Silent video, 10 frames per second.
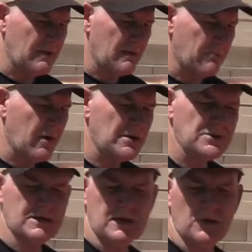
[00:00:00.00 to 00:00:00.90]

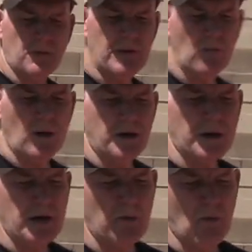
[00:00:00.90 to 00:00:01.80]
project that nobody
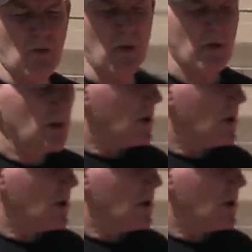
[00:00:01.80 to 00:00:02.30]
wanted anymore,